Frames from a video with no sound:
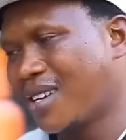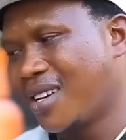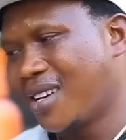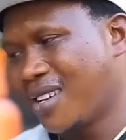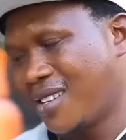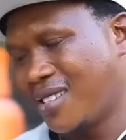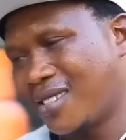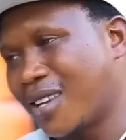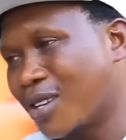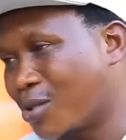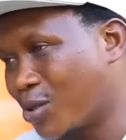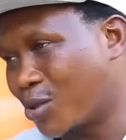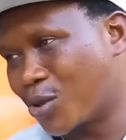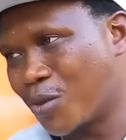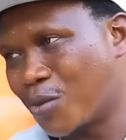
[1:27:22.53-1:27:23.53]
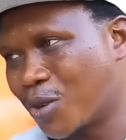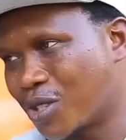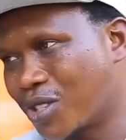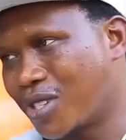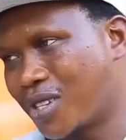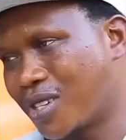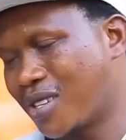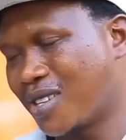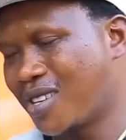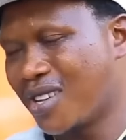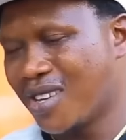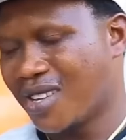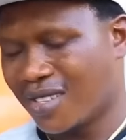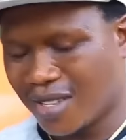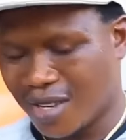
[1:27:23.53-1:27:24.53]
Thank you so much.
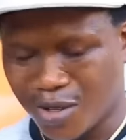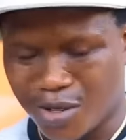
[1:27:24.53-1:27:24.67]
Thank you.